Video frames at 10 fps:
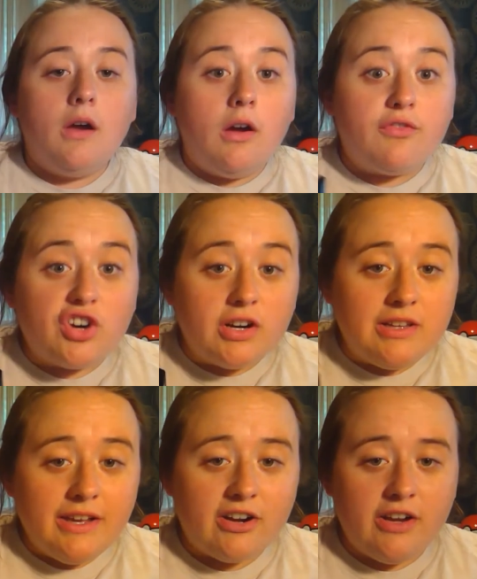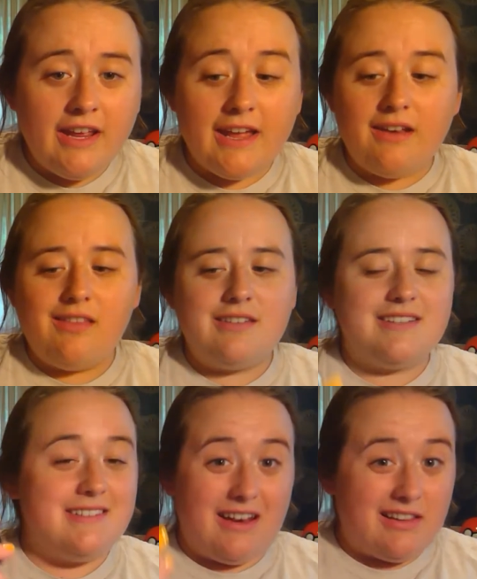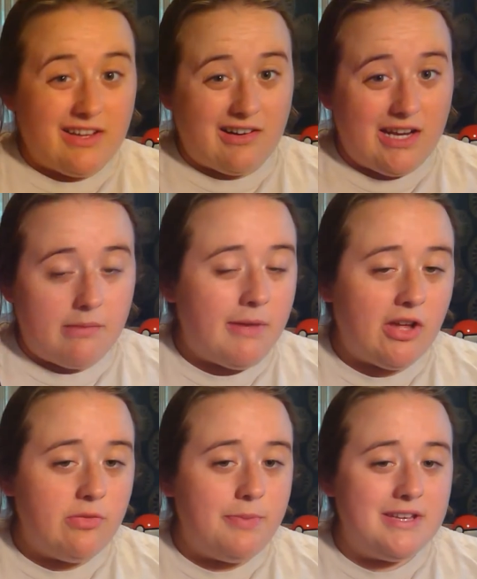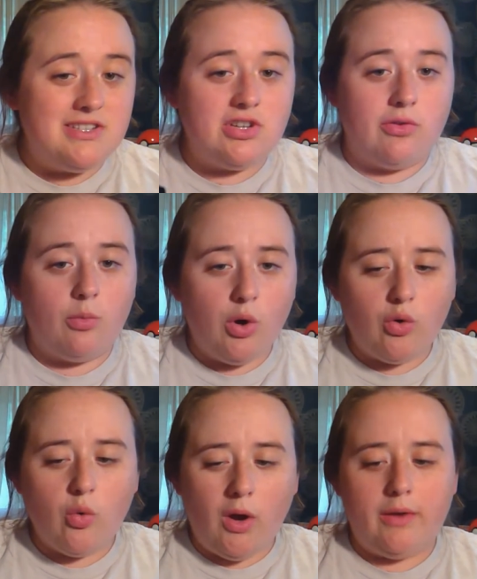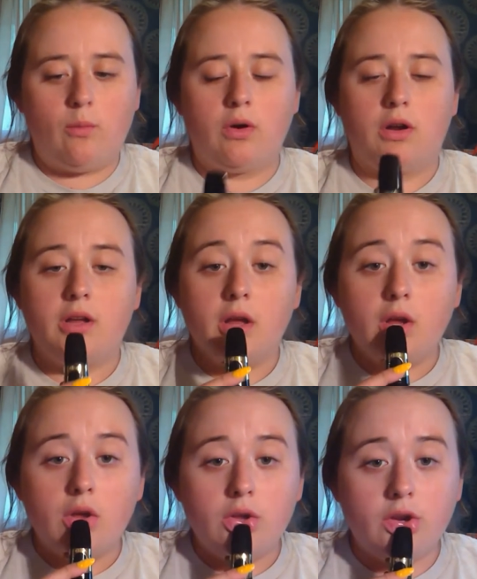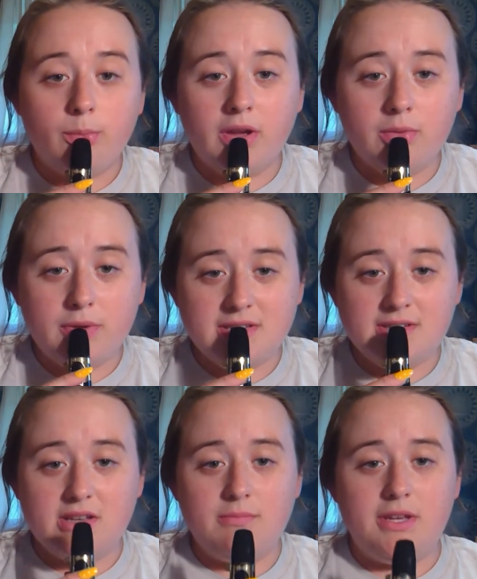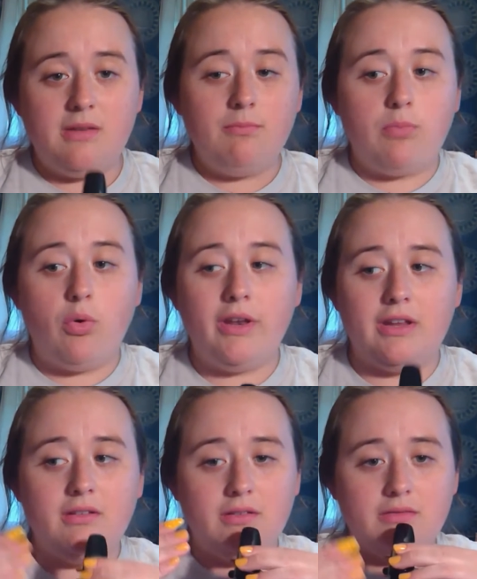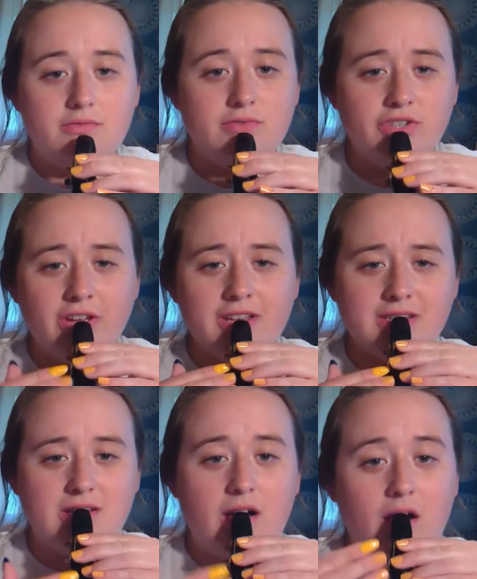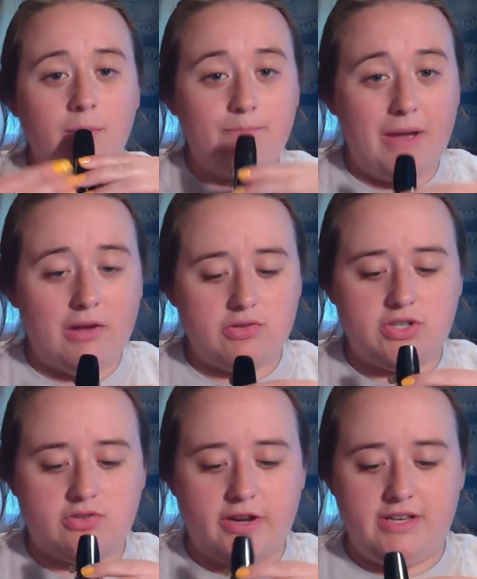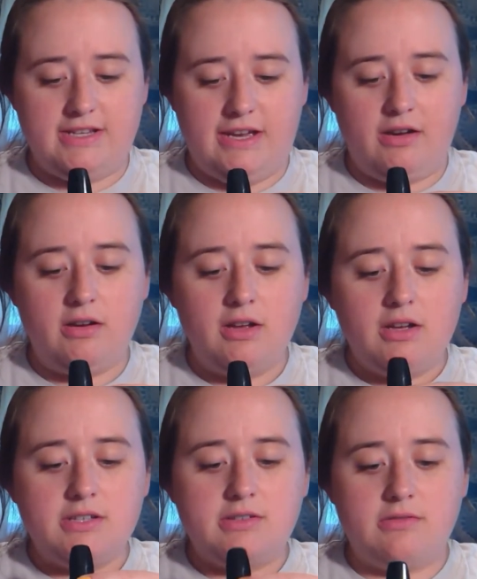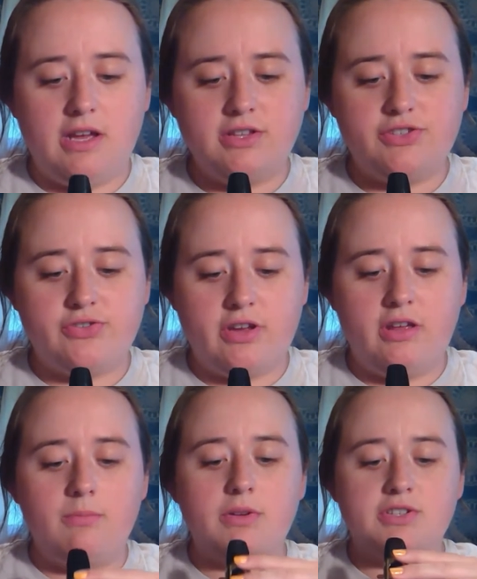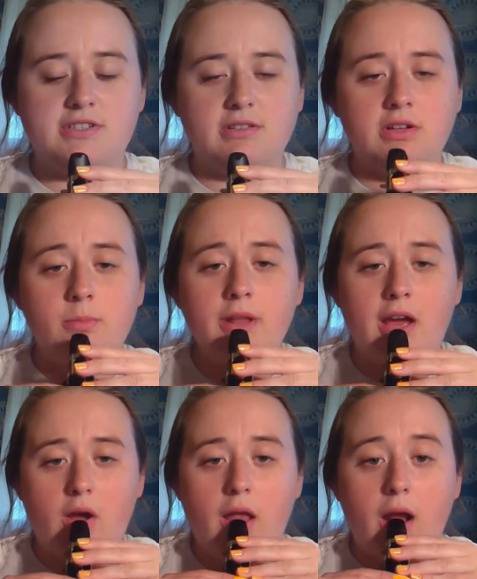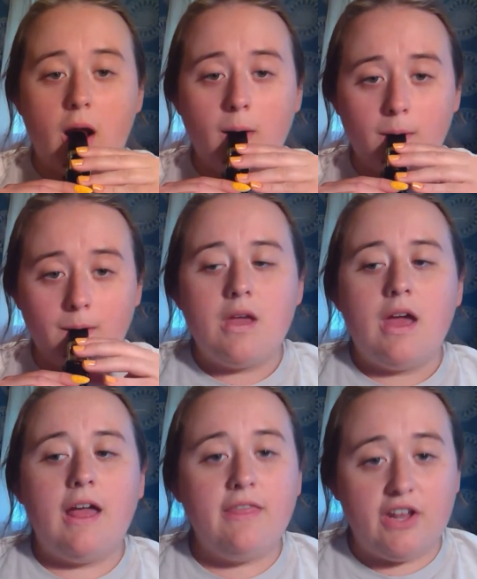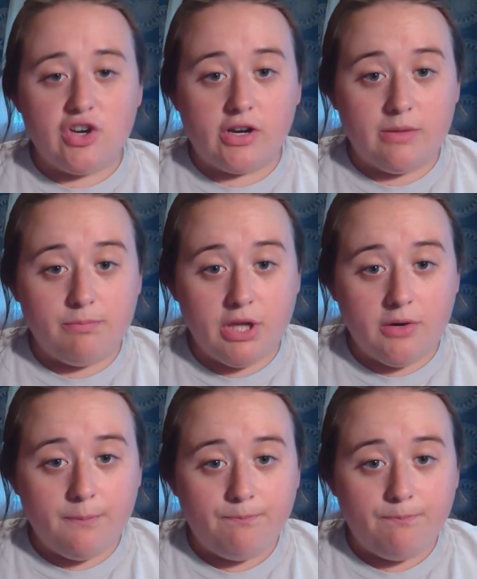For a clarinet, this is not a clarinet mouthpiece, so it won't quite work. Your mouthpiece is going to be pointed just about straight down. So not straight, but just a little bit out here, and then you're going to blow.